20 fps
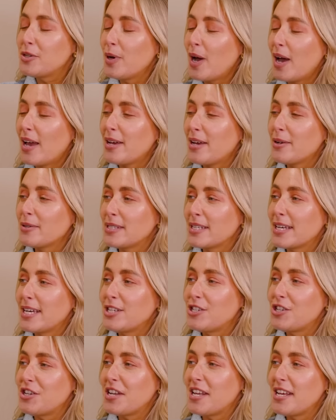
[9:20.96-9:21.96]
high heels in the
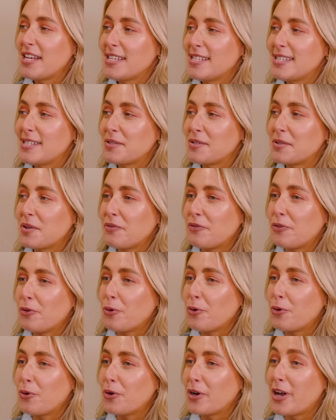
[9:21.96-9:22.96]
kitchen is
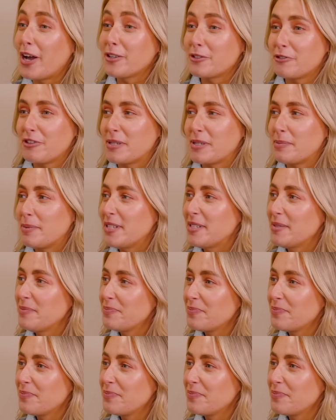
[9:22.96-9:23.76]
for girls' Christmas.